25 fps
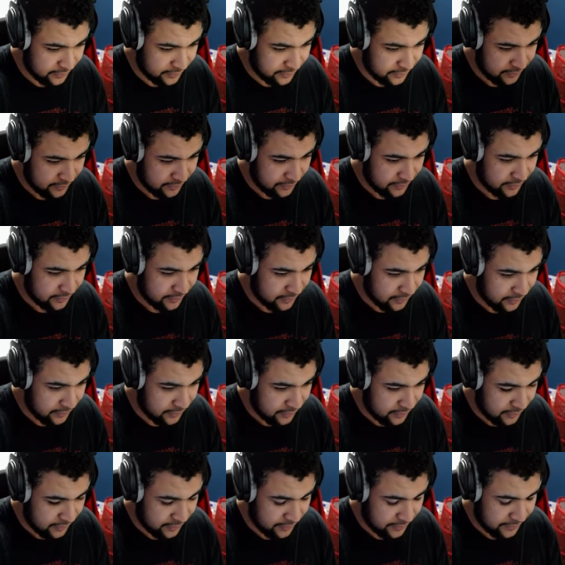
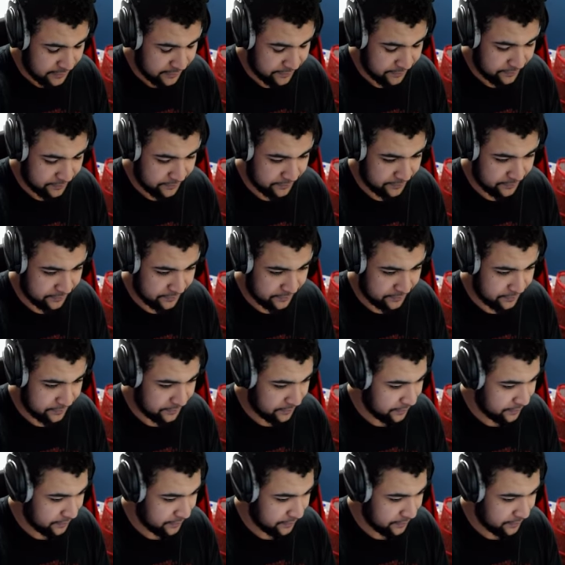(silence)